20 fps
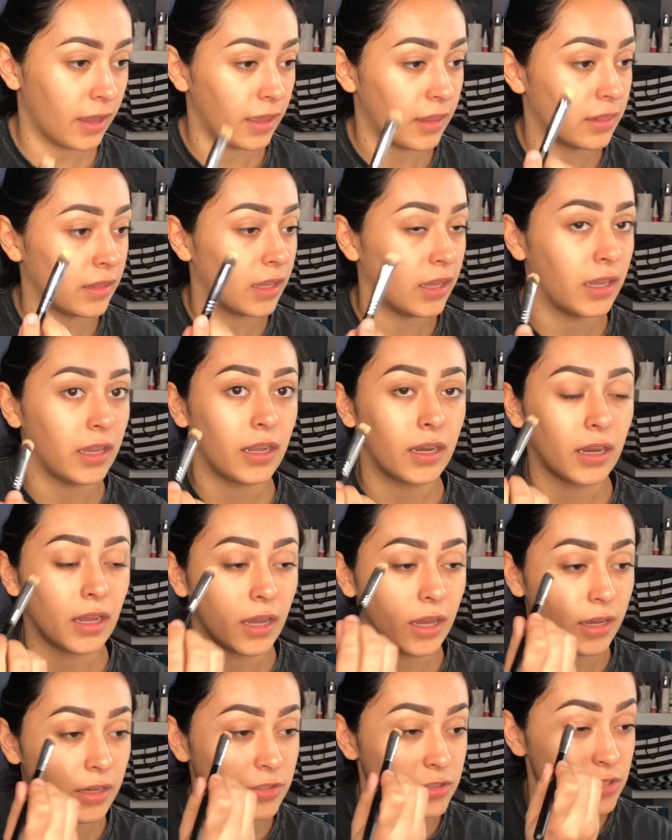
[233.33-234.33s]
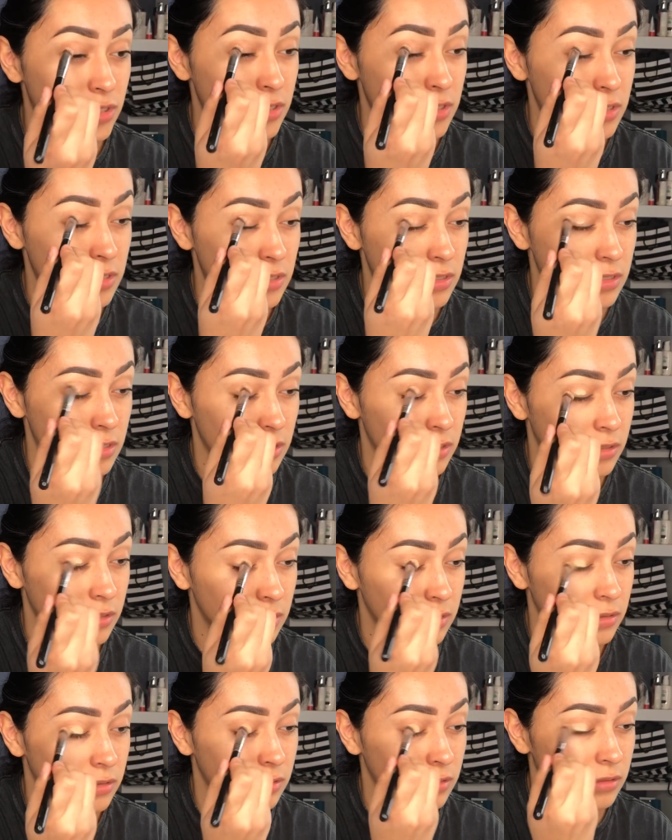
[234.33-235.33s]
and then I just
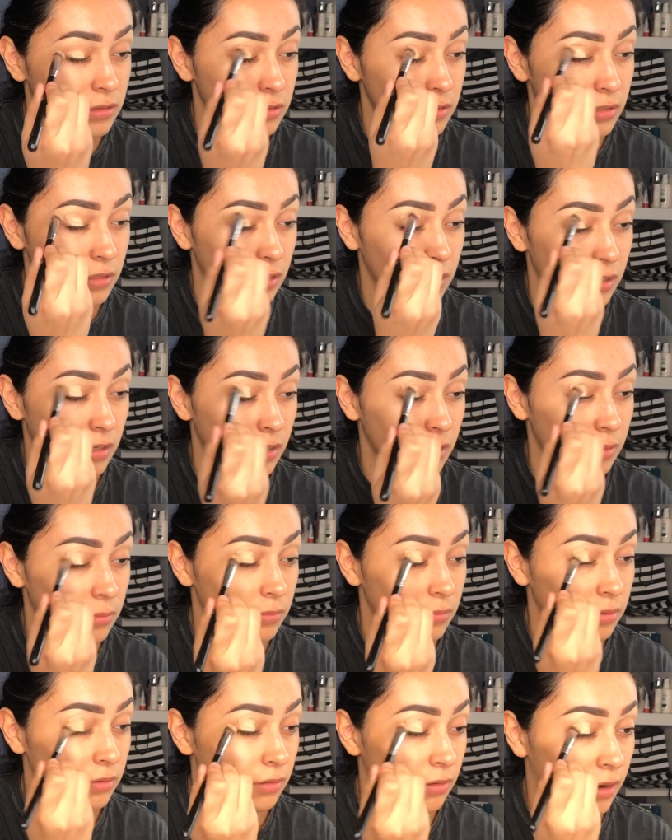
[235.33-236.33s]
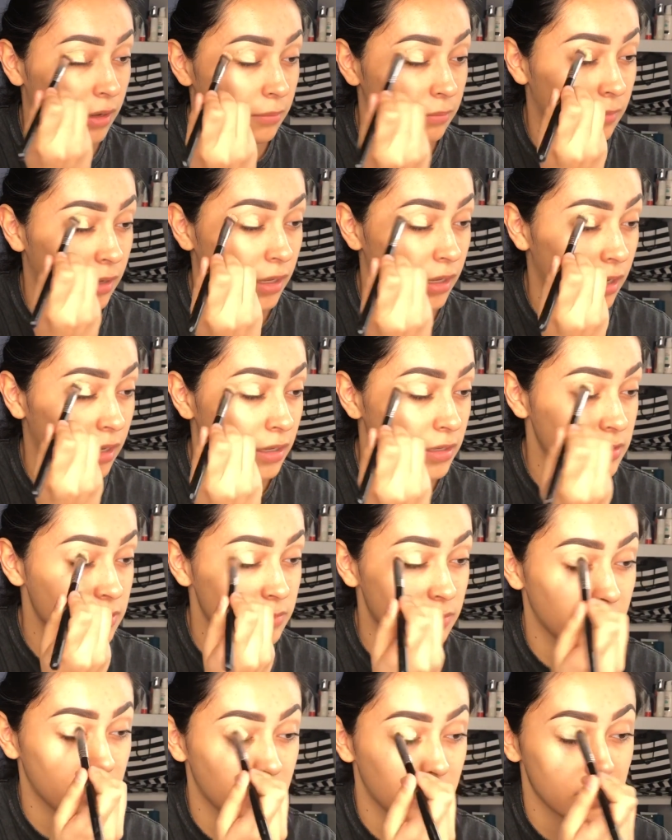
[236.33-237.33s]
prime my eyes
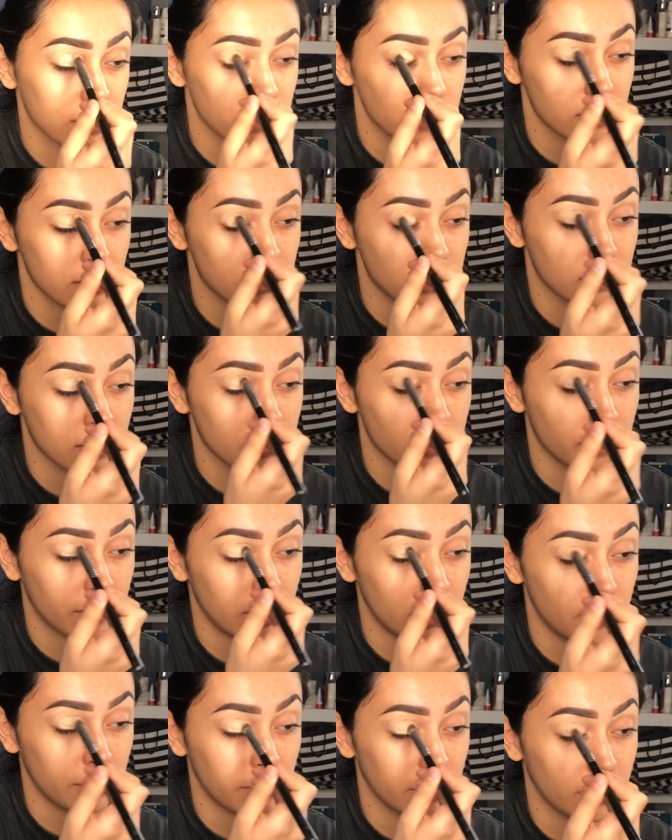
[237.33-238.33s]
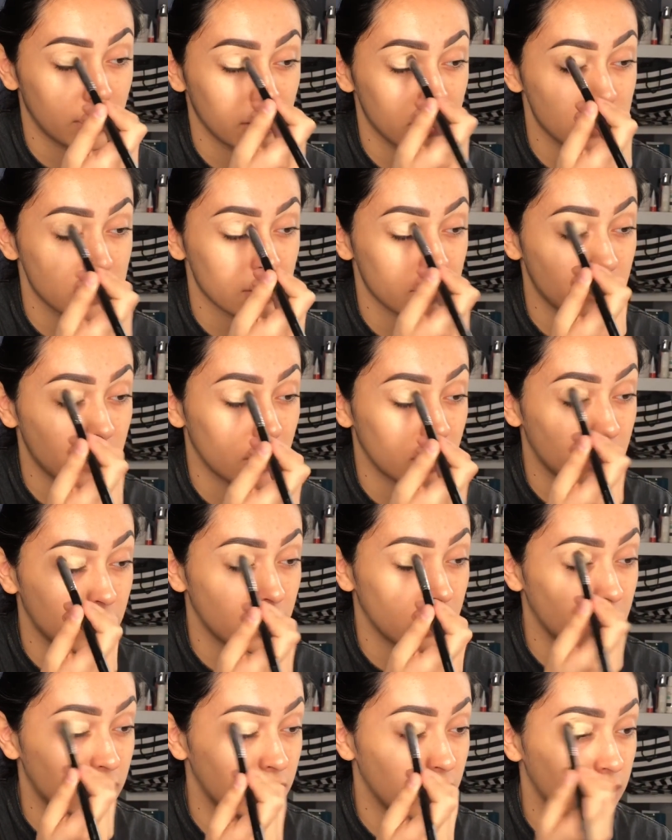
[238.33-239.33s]
with this. So I'm gonna put some
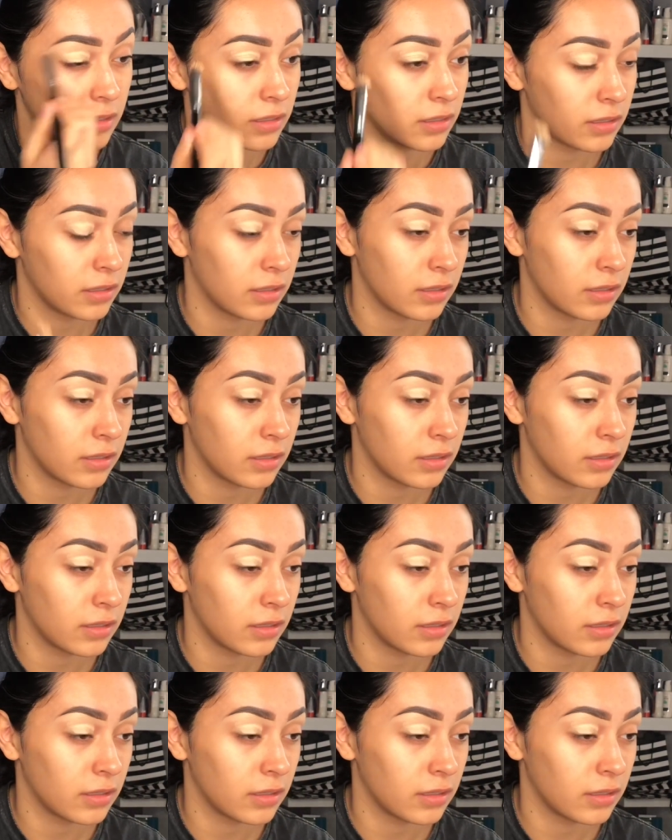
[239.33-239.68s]
on